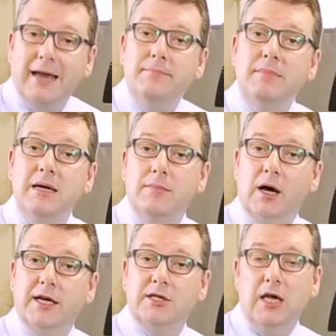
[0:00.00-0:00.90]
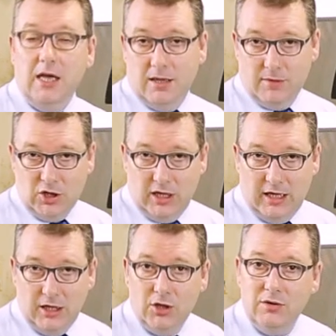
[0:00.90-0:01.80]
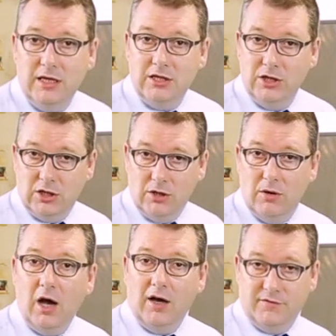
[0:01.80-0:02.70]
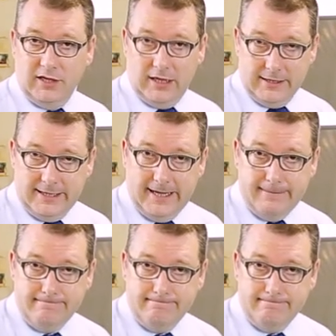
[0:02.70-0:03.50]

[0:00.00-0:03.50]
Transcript: and minimize the machining you need to do after cutting.